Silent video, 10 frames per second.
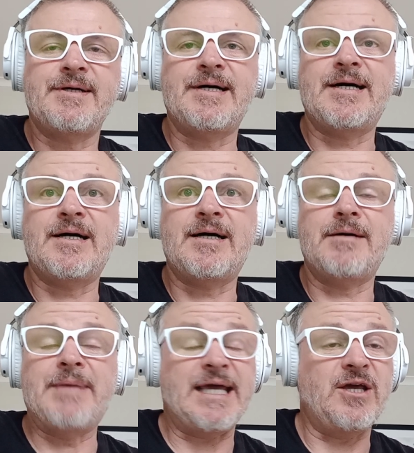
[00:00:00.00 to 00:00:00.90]

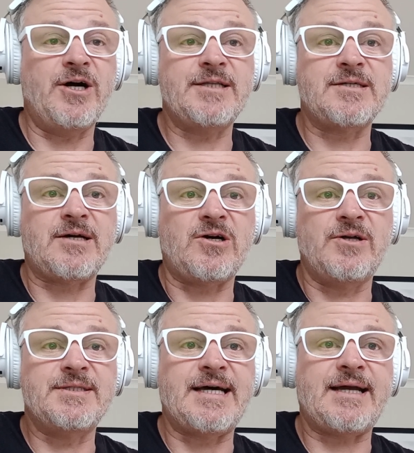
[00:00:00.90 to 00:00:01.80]
Making eye
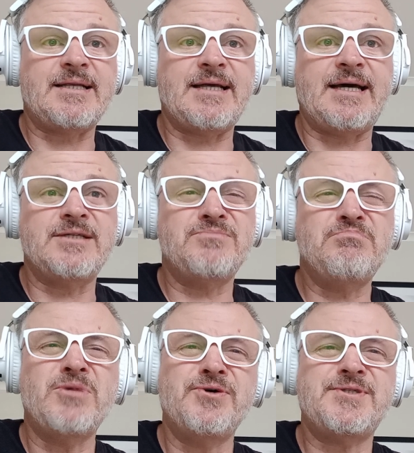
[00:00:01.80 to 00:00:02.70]
contact has
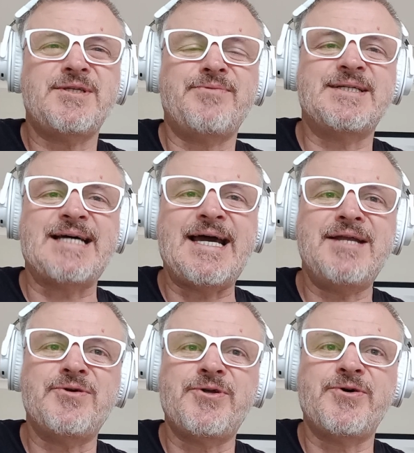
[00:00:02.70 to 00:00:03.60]
mostly
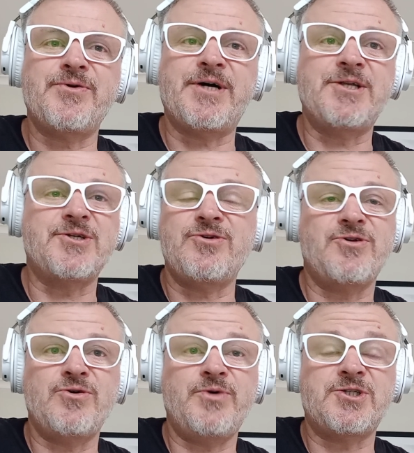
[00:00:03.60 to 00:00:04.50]
retained, although I don't
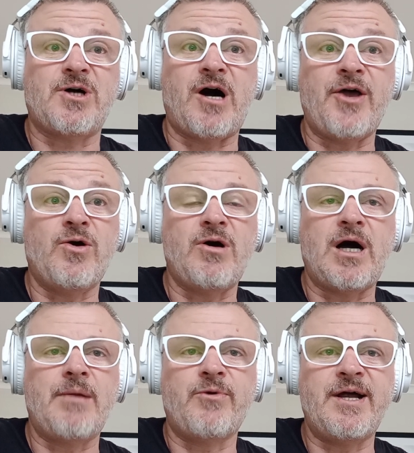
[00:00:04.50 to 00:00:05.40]
know which eye or
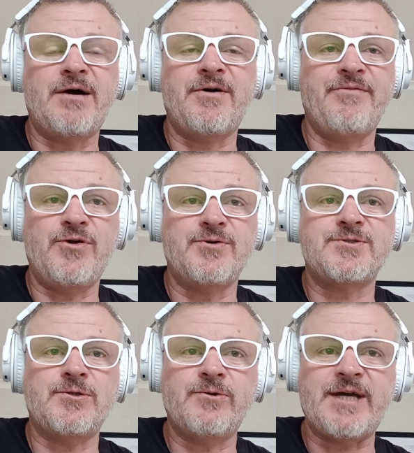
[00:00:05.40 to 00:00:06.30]
eyebrow of
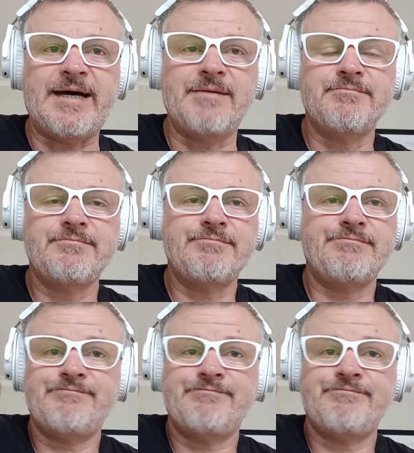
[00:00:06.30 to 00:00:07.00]
yours to look at.